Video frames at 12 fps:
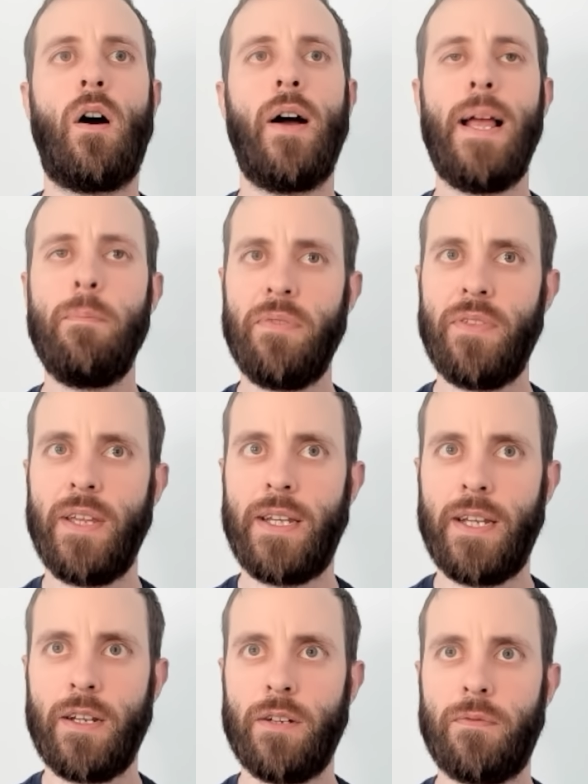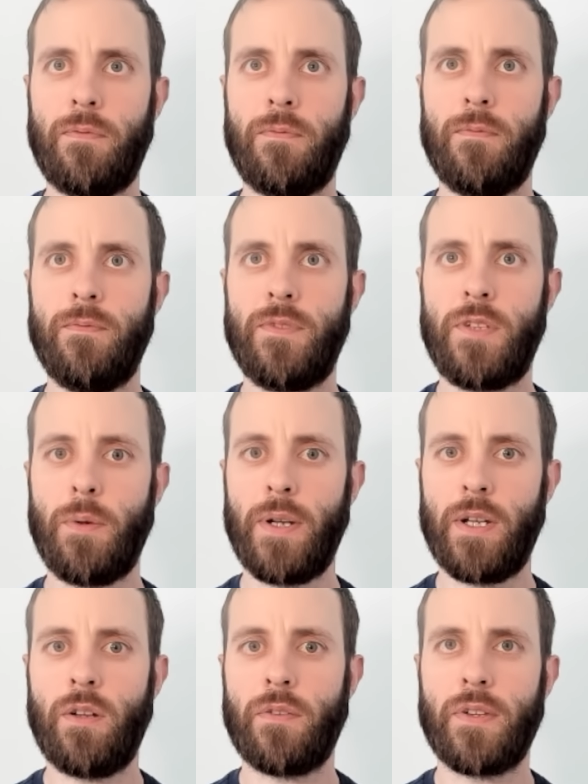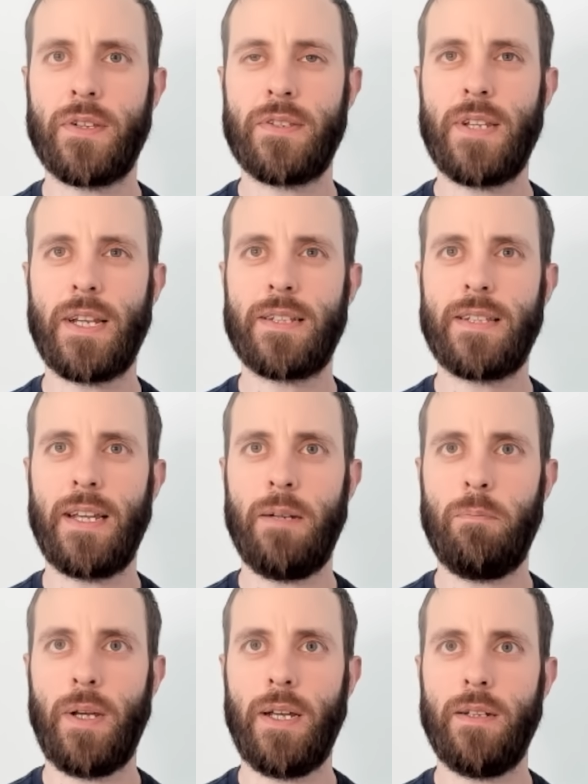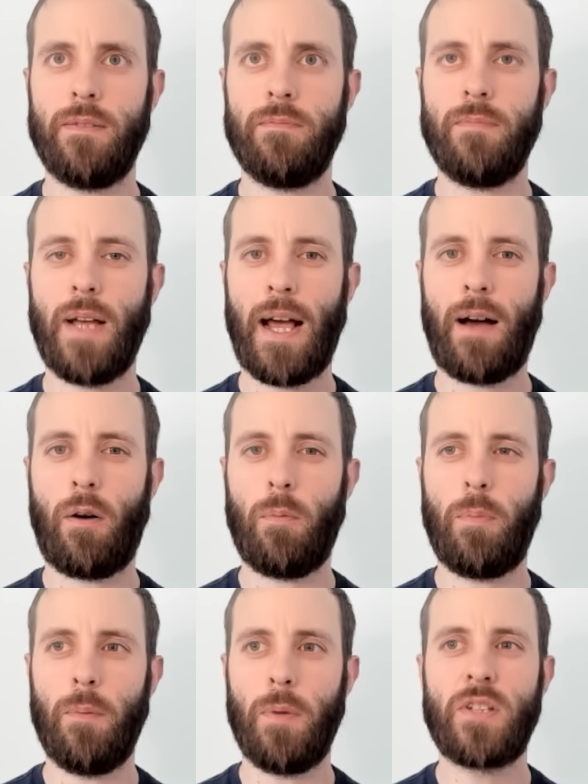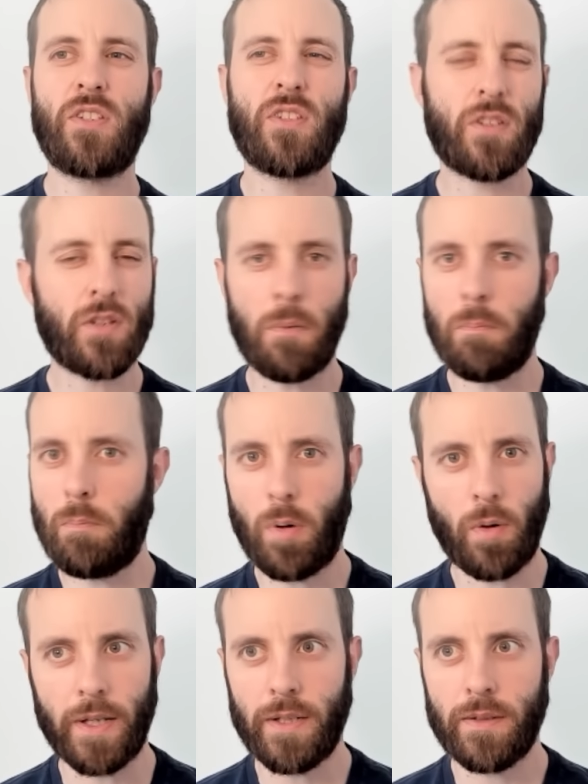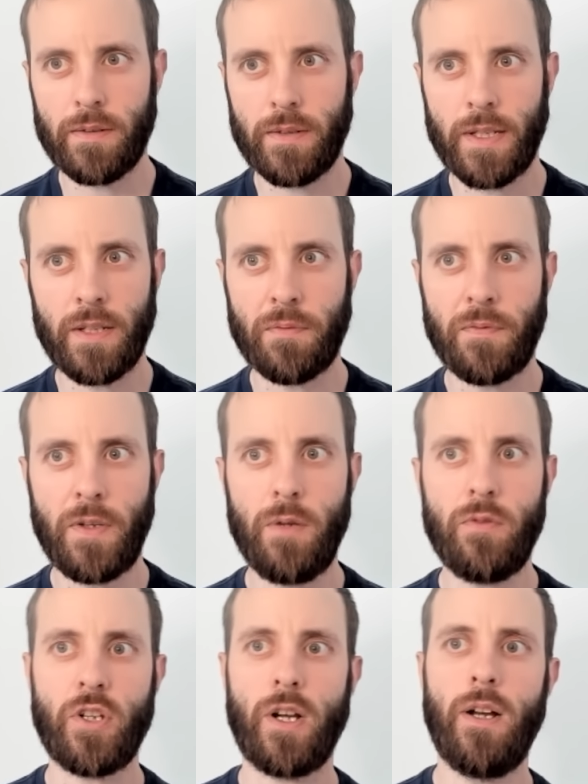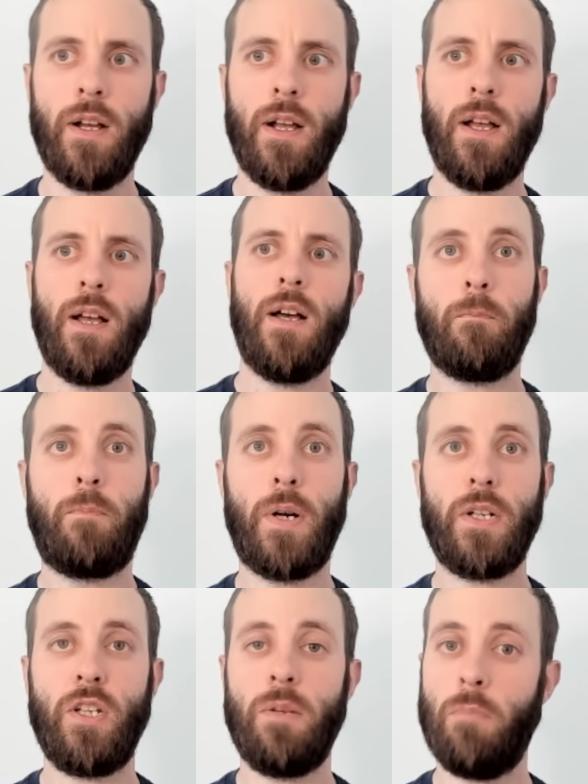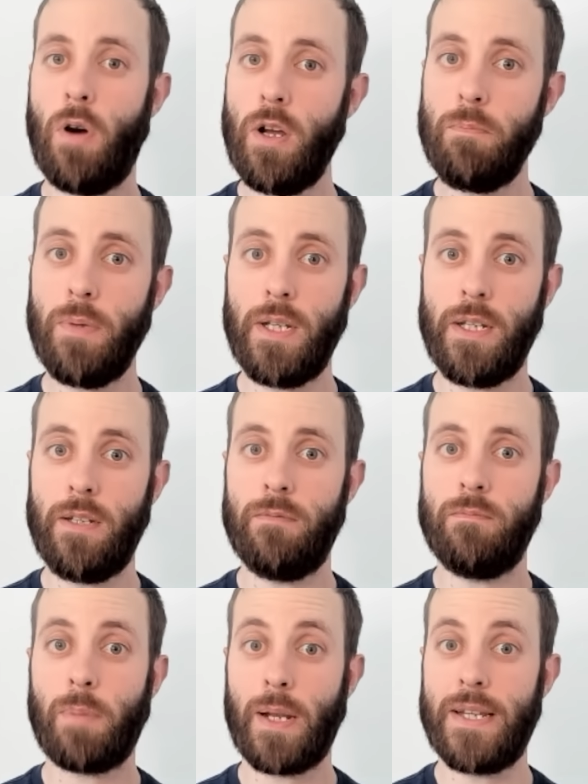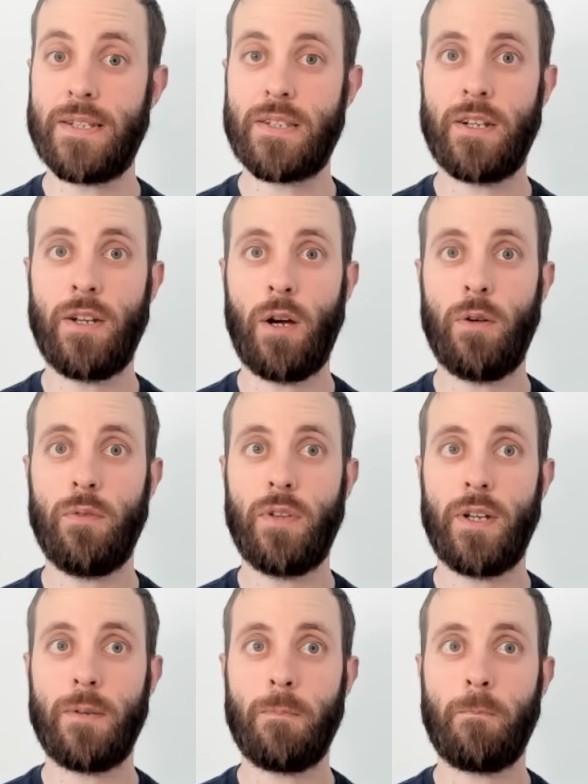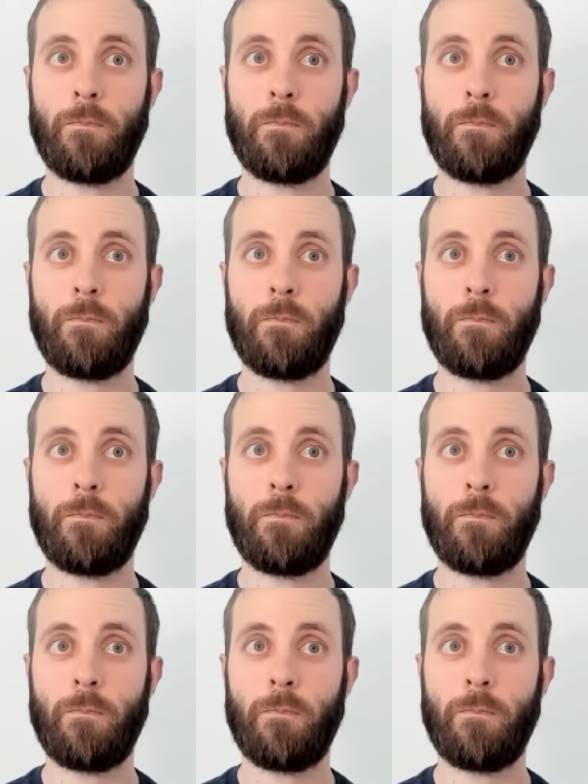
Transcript: I am thinking of doing another 16-bit album at some point in the future, but you might be pleased to know that